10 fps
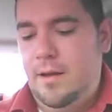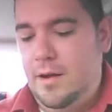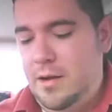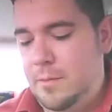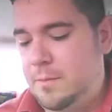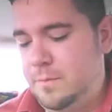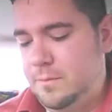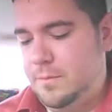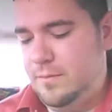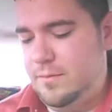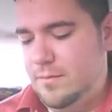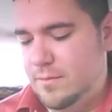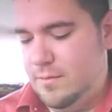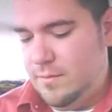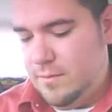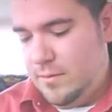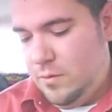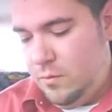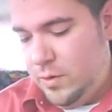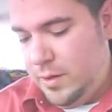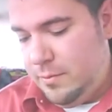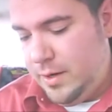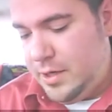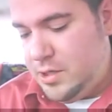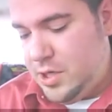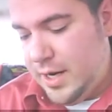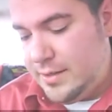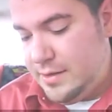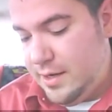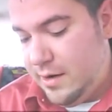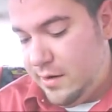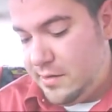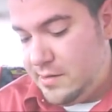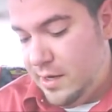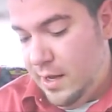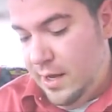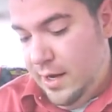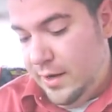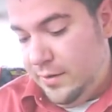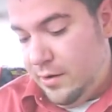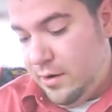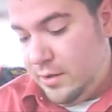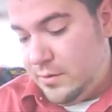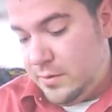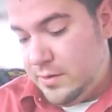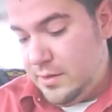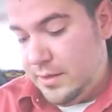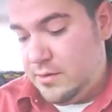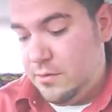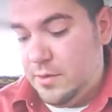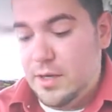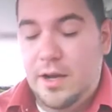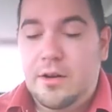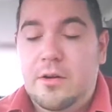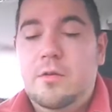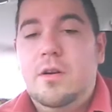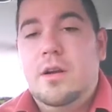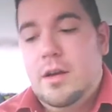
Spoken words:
Written by Jack C. Harris, and the artist was Nestor Redondo.